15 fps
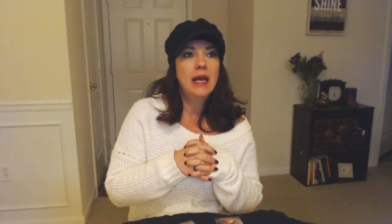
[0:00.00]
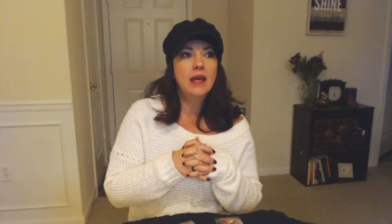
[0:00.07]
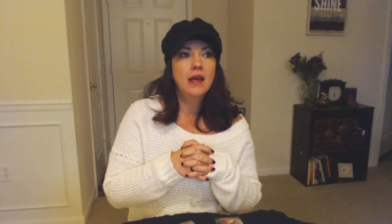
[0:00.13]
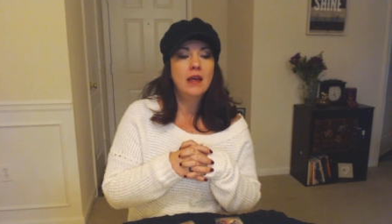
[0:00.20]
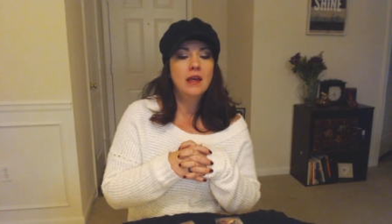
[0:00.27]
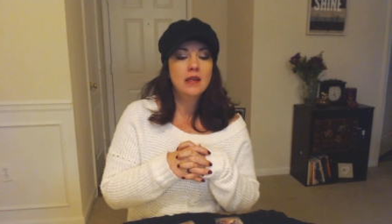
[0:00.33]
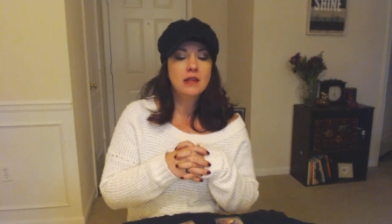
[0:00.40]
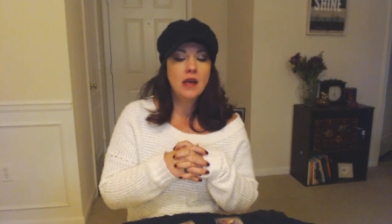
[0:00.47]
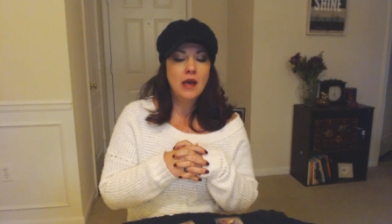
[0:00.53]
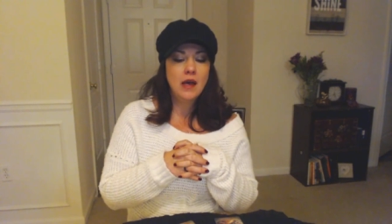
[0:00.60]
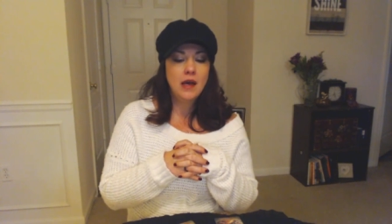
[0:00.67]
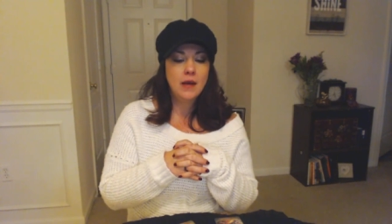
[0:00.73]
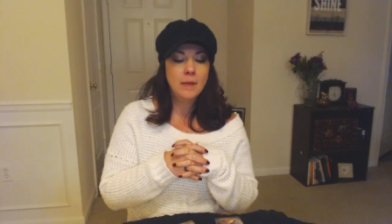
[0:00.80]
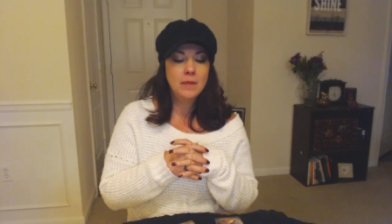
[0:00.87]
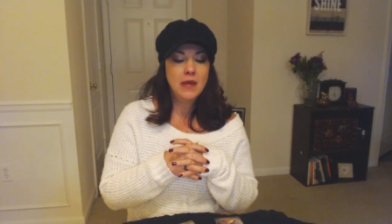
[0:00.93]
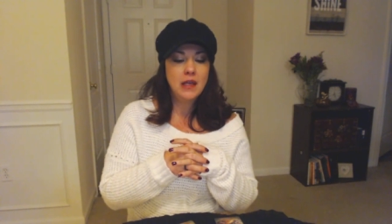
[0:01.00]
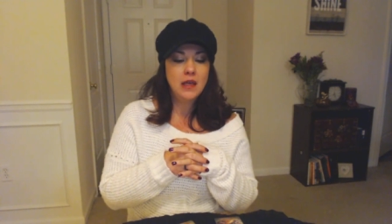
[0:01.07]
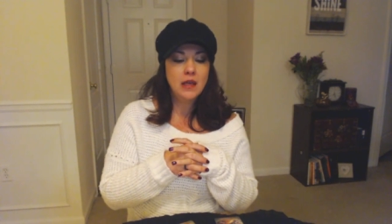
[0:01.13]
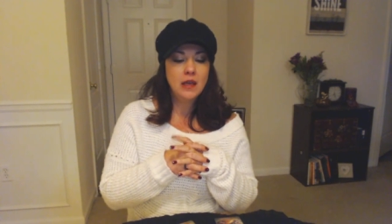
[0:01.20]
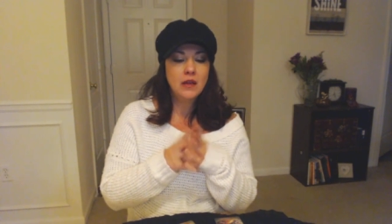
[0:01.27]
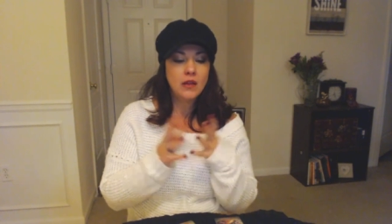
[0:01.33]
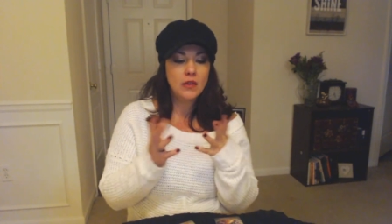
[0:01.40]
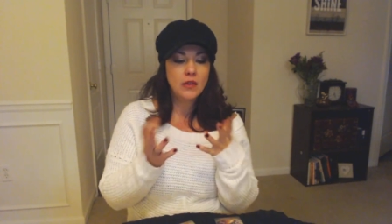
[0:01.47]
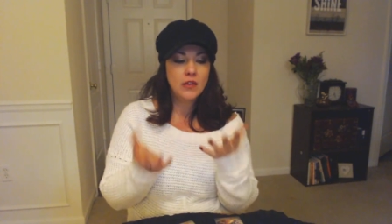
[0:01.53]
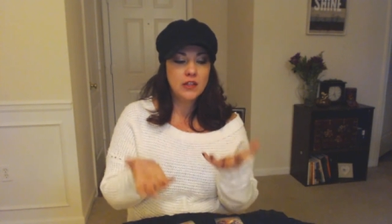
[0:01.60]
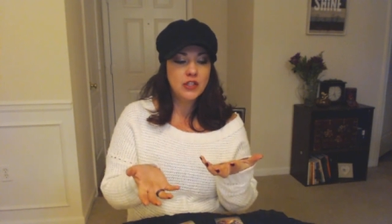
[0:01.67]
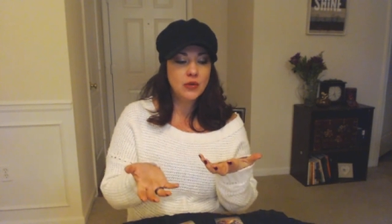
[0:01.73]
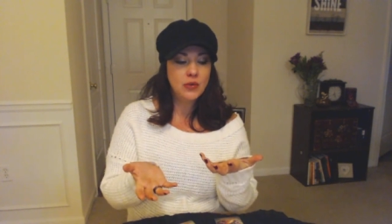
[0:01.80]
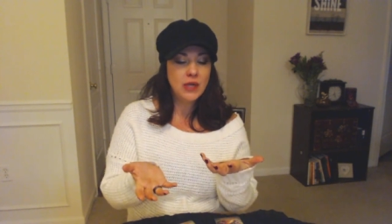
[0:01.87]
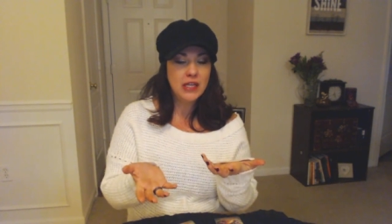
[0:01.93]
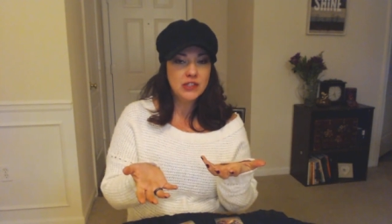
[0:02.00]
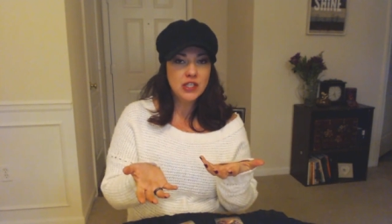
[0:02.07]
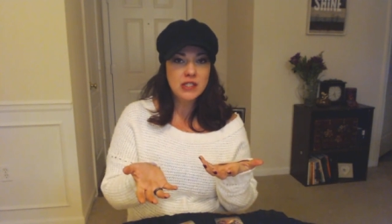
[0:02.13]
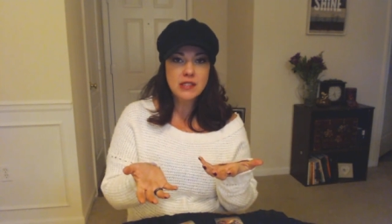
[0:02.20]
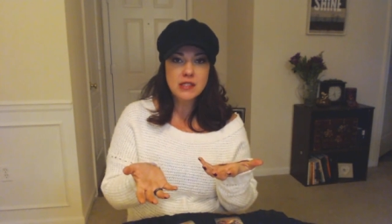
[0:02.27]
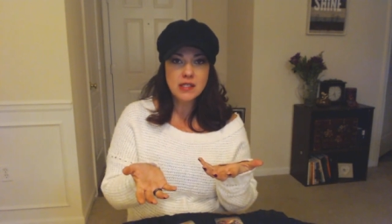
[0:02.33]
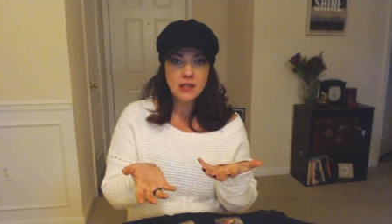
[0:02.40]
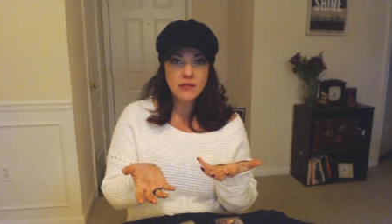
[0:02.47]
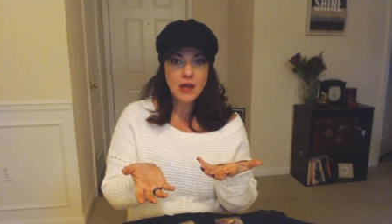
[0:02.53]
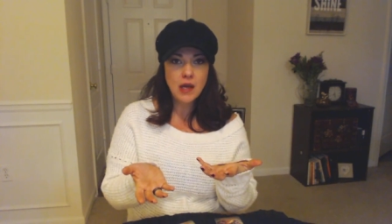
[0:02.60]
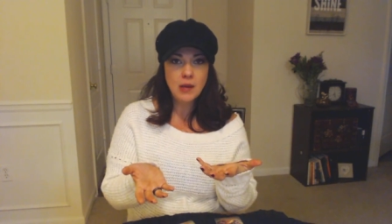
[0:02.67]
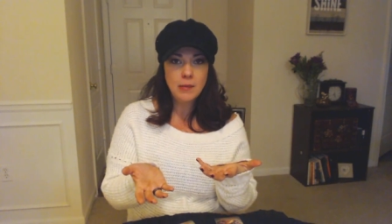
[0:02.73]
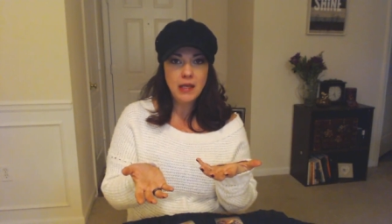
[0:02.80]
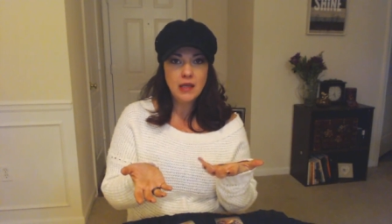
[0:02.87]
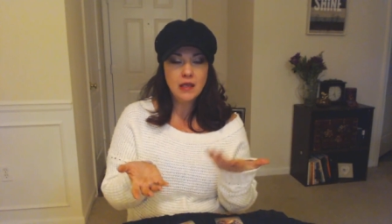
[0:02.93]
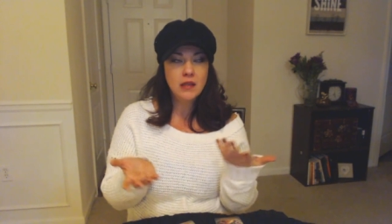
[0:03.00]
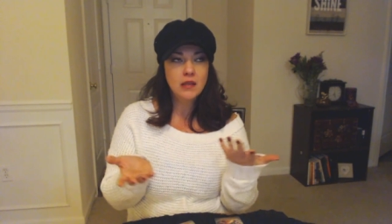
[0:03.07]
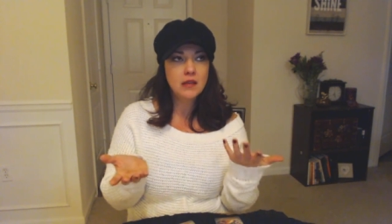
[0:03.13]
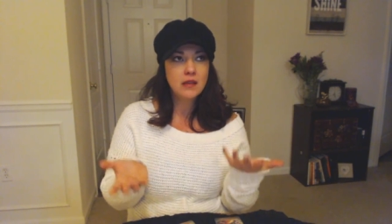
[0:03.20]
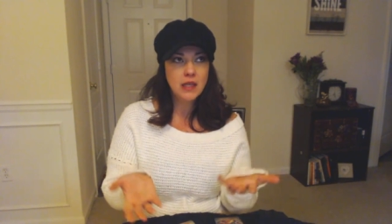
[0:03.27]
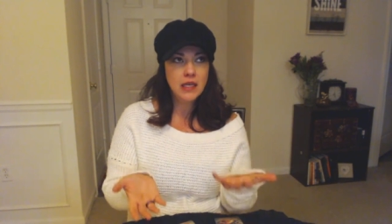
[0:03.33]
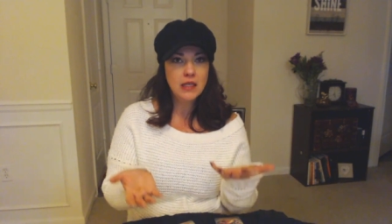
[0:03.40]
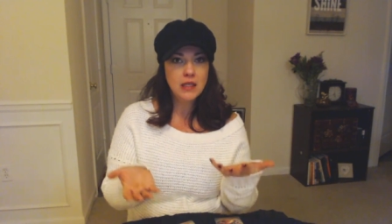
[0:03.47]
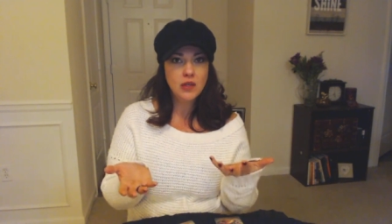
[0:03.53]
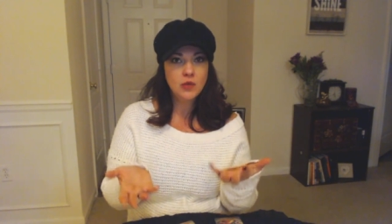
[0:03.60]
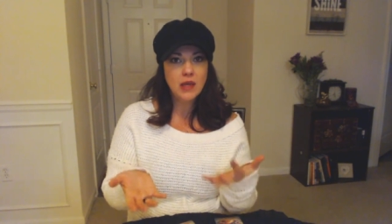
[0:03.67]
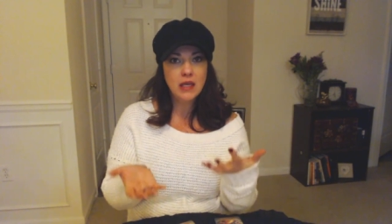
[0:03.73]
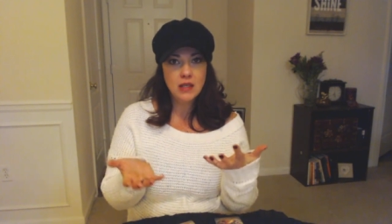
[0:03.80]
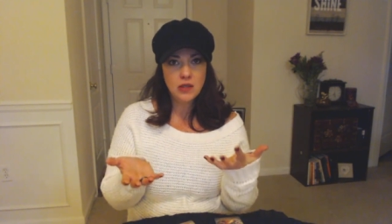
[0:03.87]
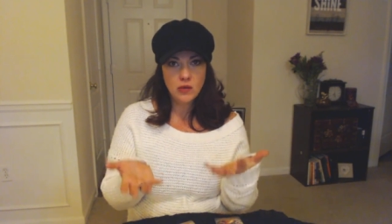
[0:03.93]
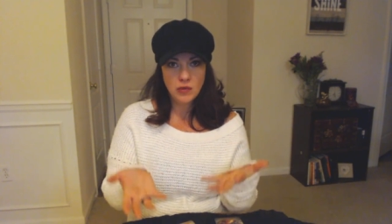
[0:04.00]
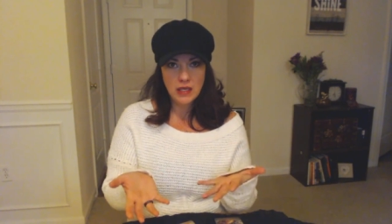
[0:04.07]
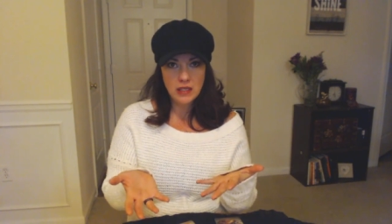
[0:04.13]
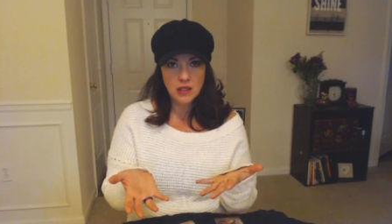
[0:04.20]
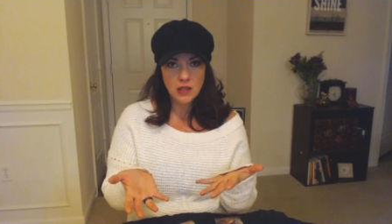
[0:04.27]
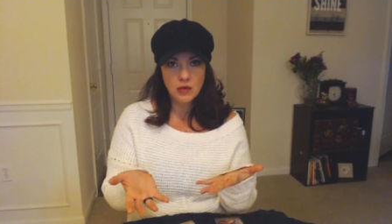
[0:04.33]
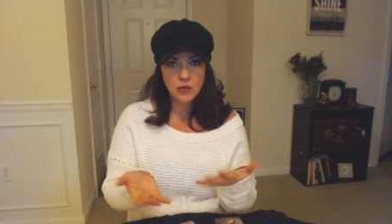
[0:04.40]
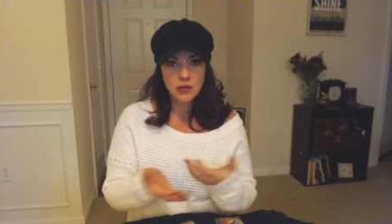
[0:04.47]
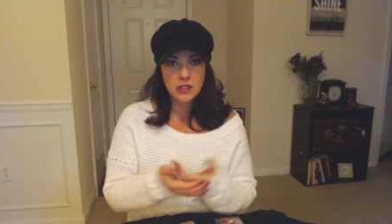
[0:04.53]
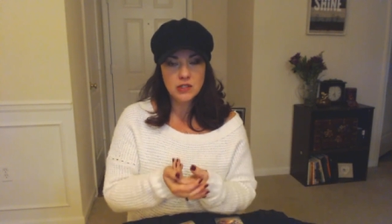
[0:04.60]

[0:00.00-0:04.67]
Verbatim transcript: And um, the donations that have come in, thank you, thank you, thank you.